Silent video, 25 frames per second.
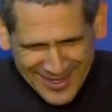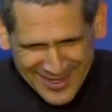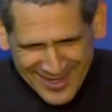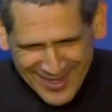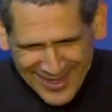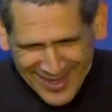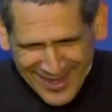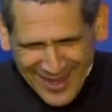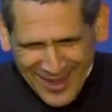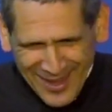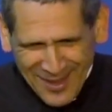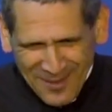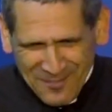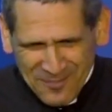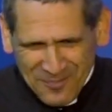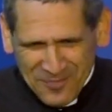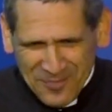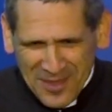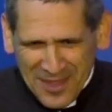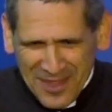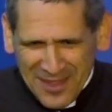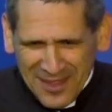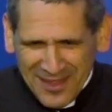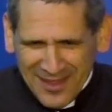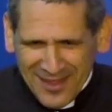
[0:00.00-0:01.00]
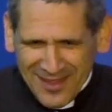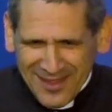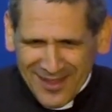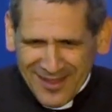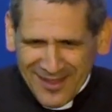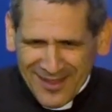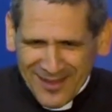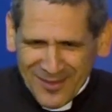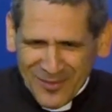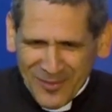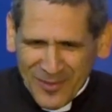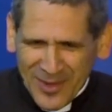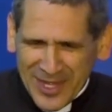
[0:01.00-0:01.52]

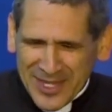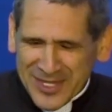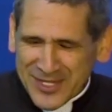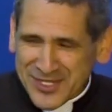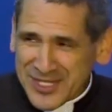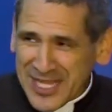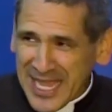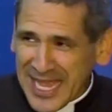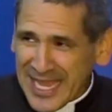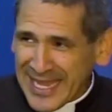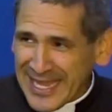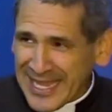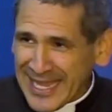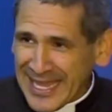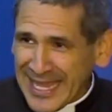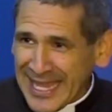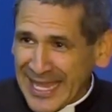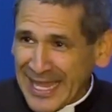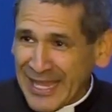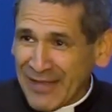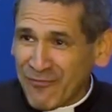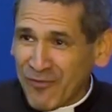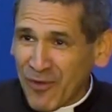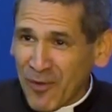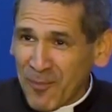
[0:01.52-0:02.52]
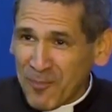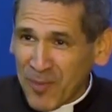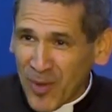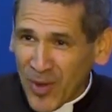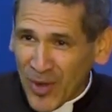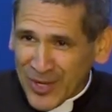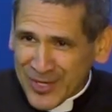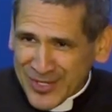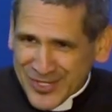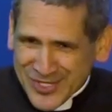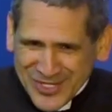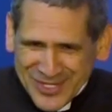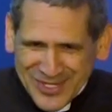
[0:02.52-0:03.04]
We can say evil
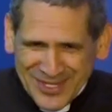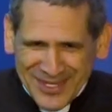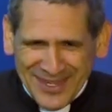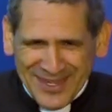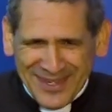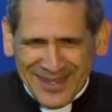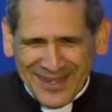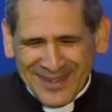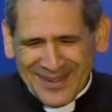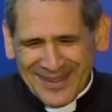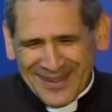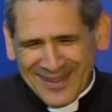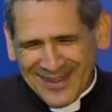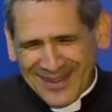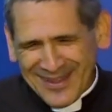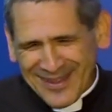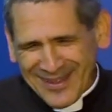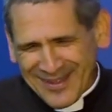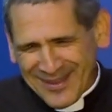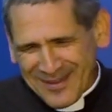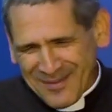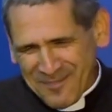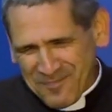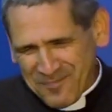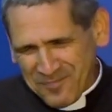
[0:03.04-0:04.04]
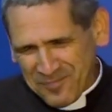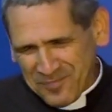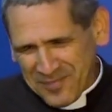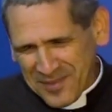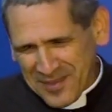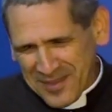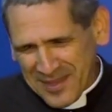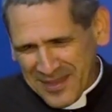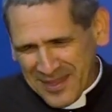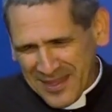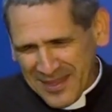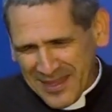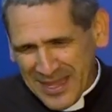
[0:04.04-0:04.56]
books,
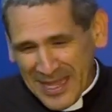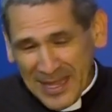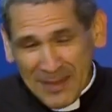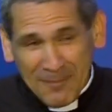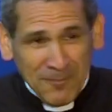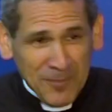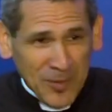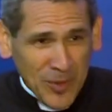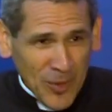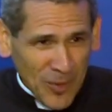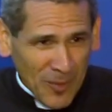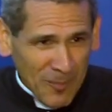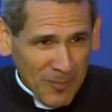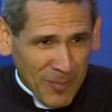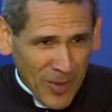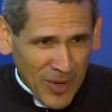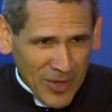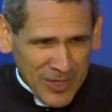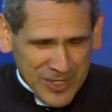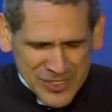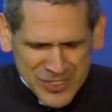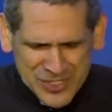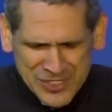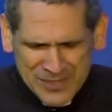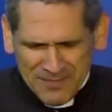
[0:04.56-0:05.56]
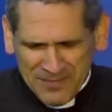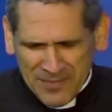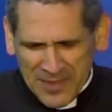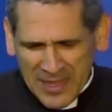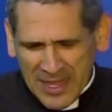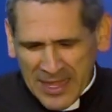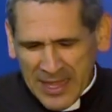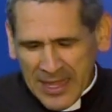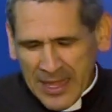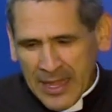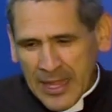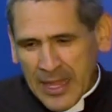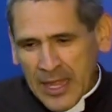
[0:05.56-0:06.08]
impure books.
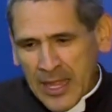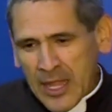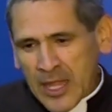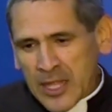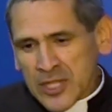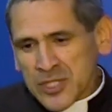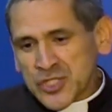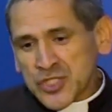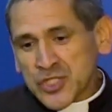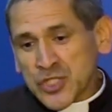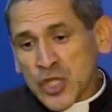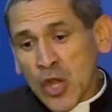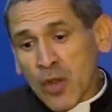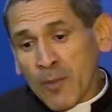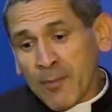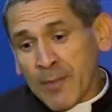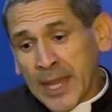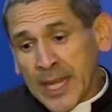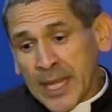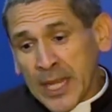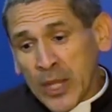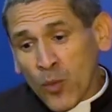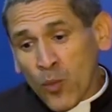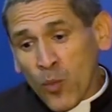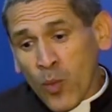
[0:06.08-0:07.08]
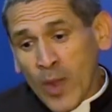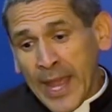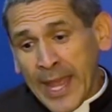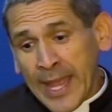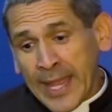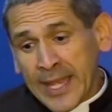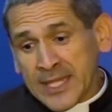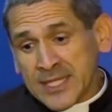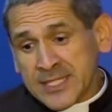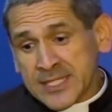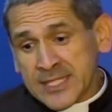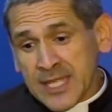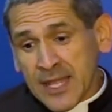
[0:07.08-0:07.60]
So many
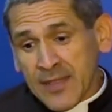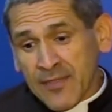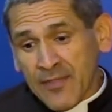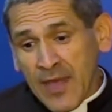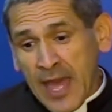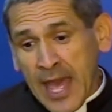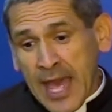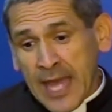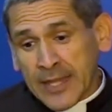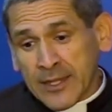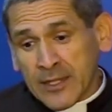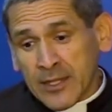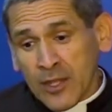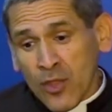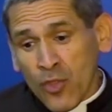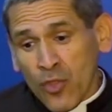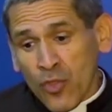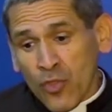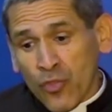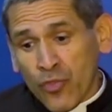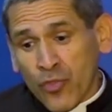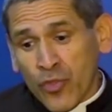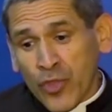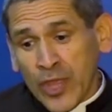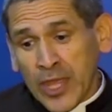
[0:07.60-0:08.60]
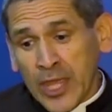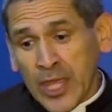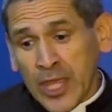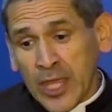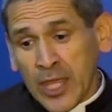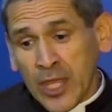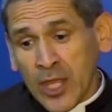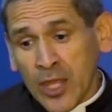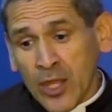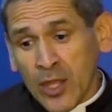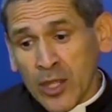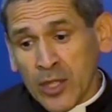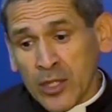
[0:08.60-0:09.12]
ways that
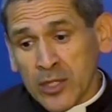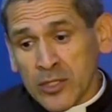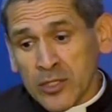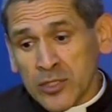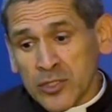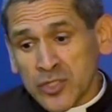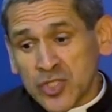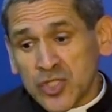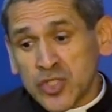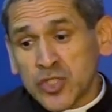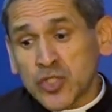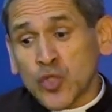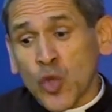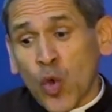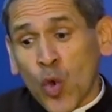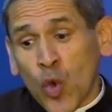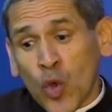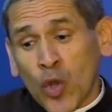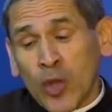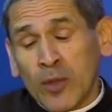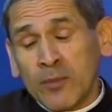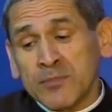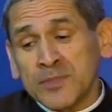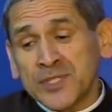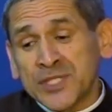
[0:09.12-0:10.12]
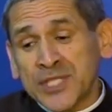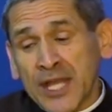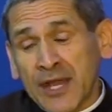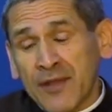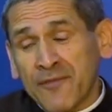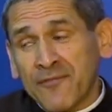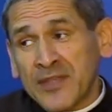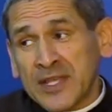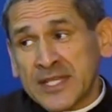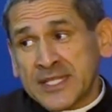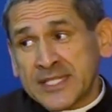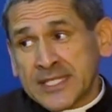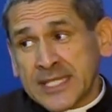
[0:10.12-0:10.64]
the storms of
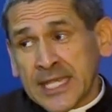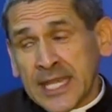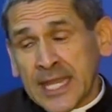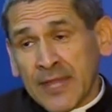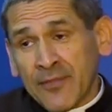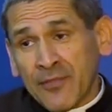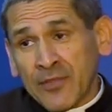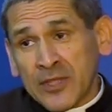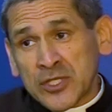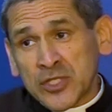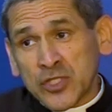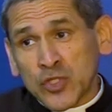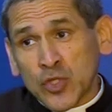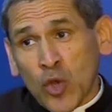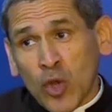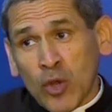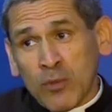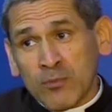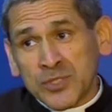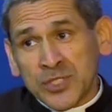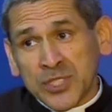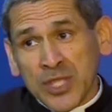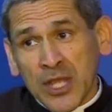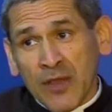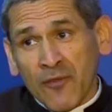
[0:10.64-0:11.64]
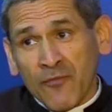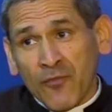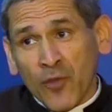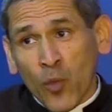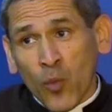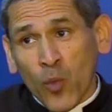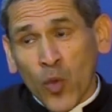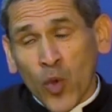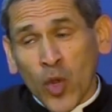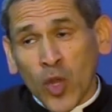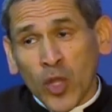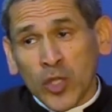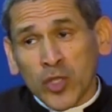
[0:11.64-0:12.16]
the sea and the storms of the
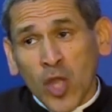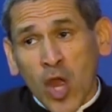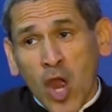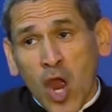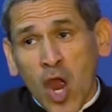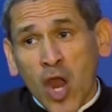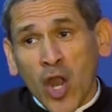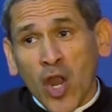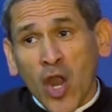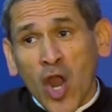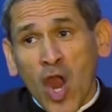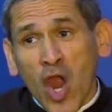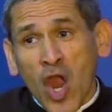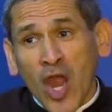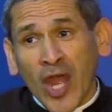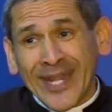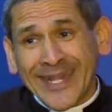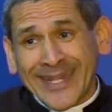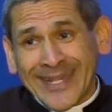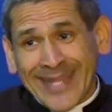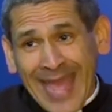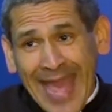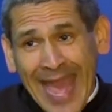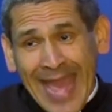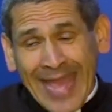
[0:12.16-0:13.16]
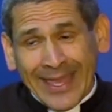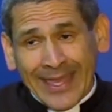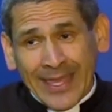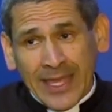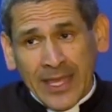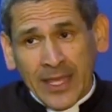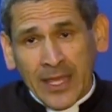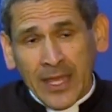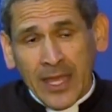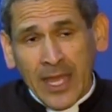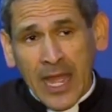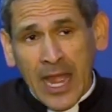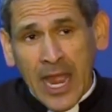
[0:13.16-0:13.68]
world are
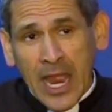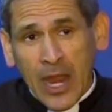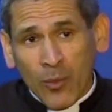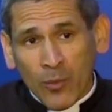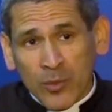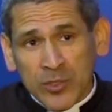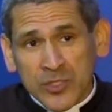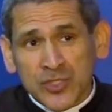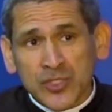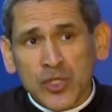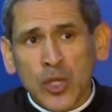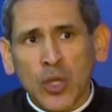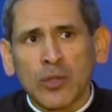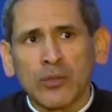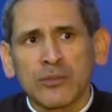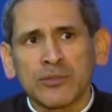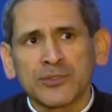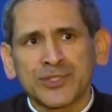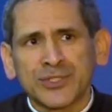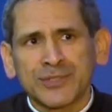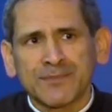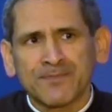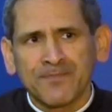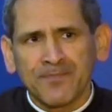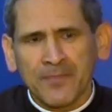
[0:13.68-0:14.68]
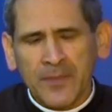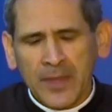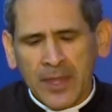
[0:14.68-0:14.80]
attacking our souls.